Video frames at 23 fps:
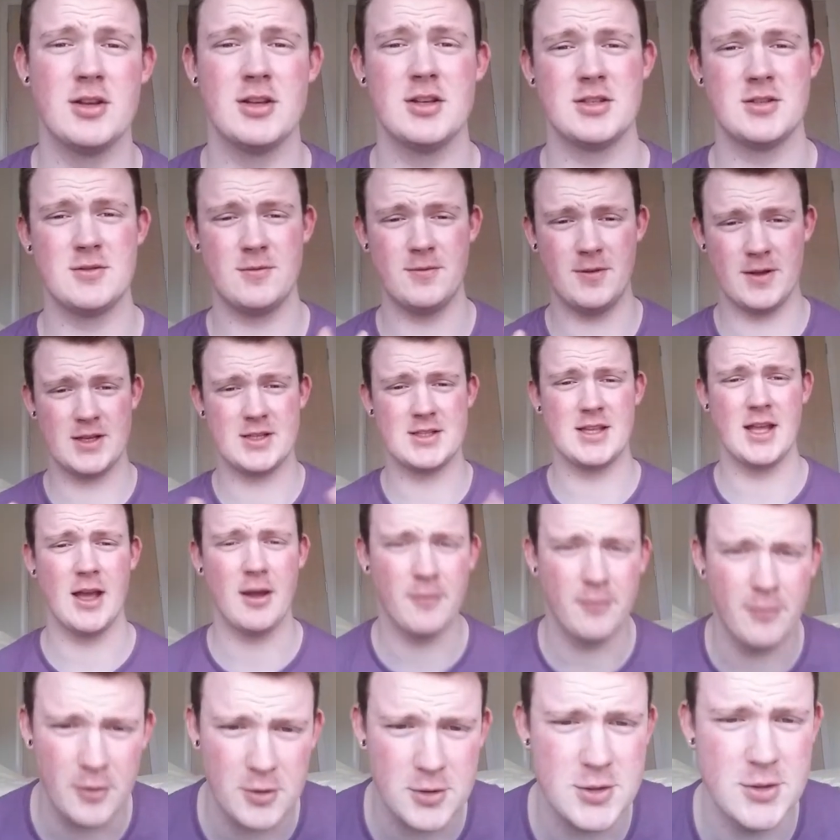Let's fix
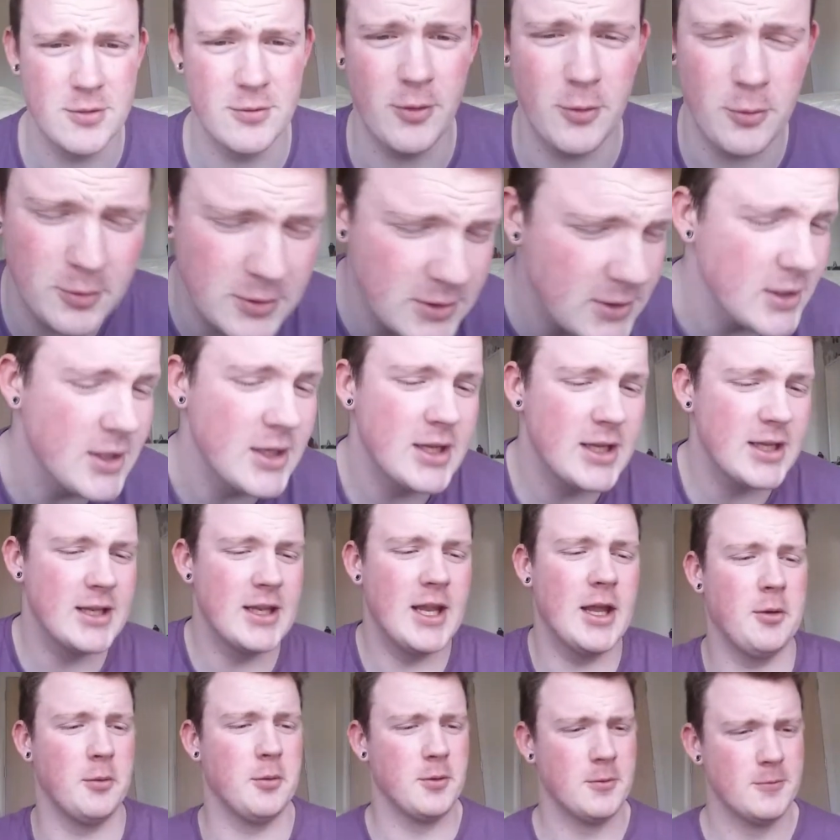that first of all.
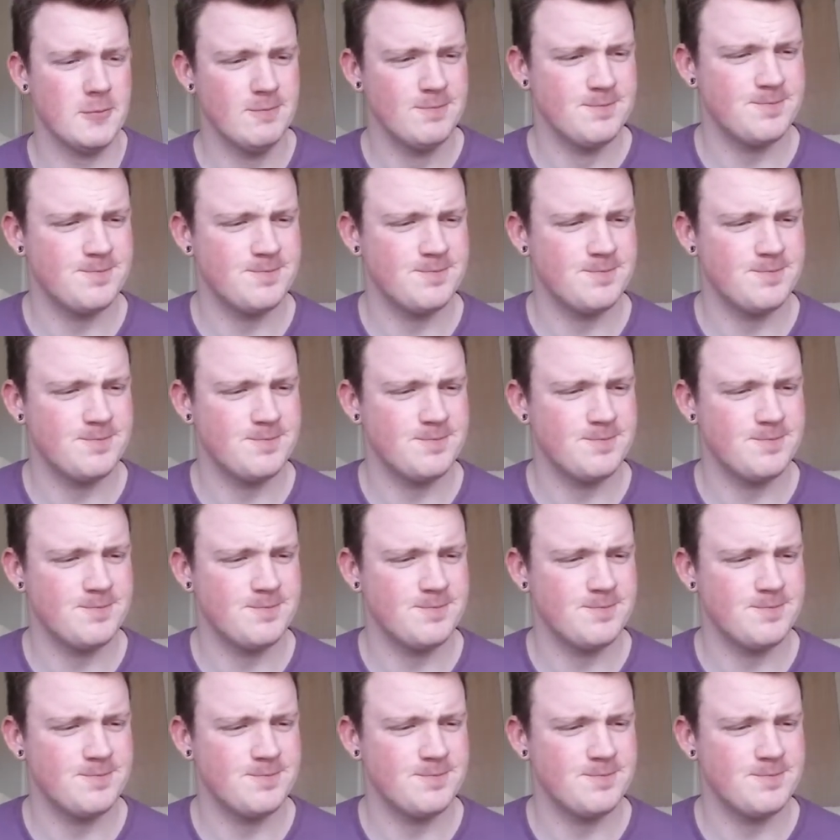Now,